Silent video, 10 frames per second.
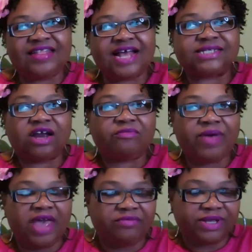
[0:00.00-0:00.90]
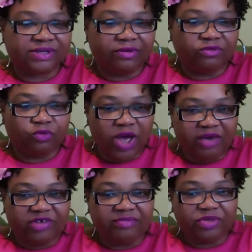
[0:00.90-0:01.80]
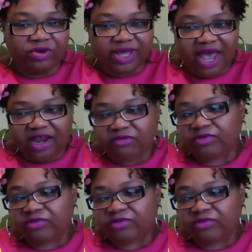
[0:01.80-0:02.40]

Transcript: that's our main reason, way of communicating.